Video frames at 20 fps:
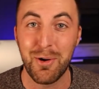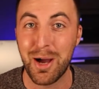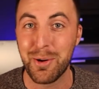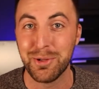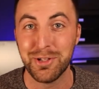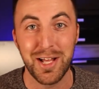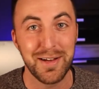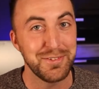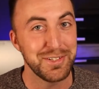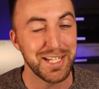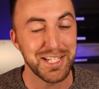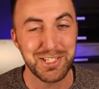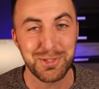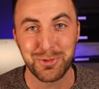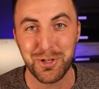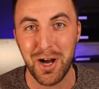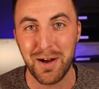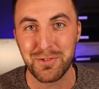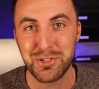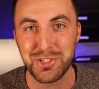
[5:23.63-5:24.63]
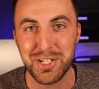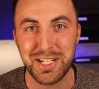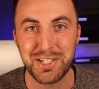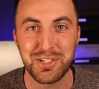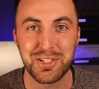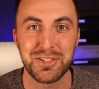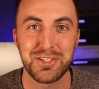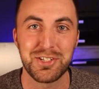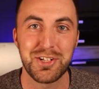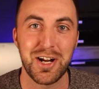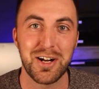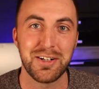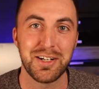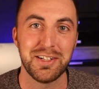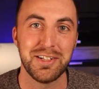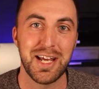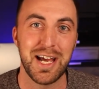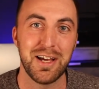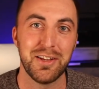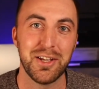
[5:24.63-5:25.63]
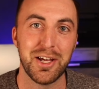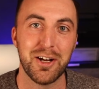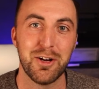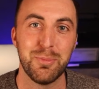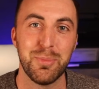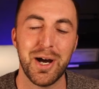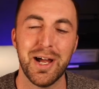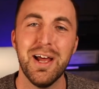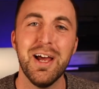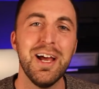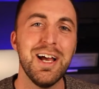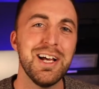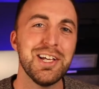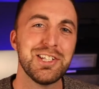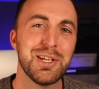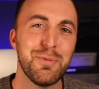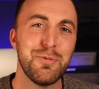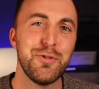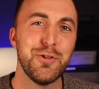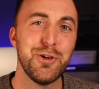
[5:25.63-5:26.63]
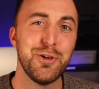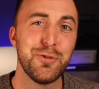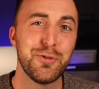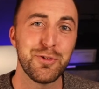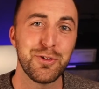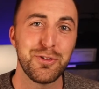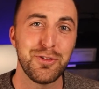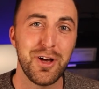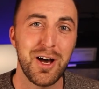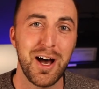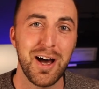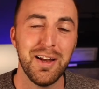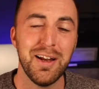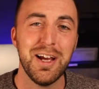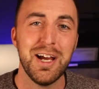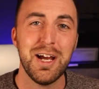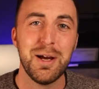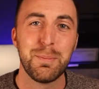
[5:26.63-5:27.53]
I would love to get some conversations started down there, but some food for thought.